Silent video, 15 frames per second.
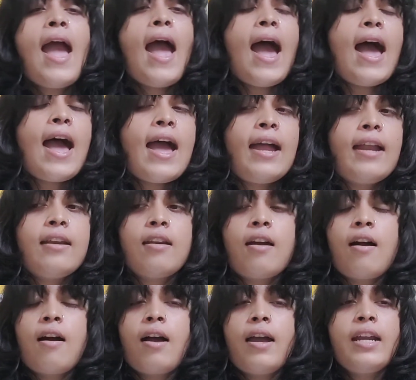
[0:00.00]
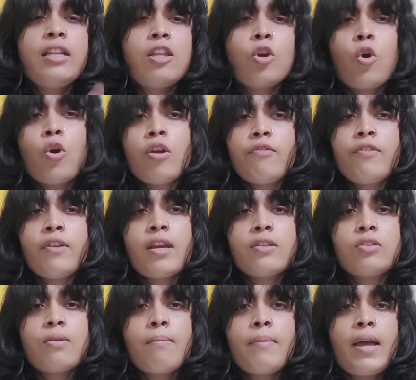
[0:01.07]
And hit the
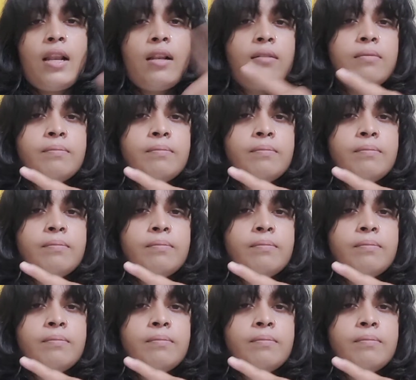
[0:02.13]
notification bell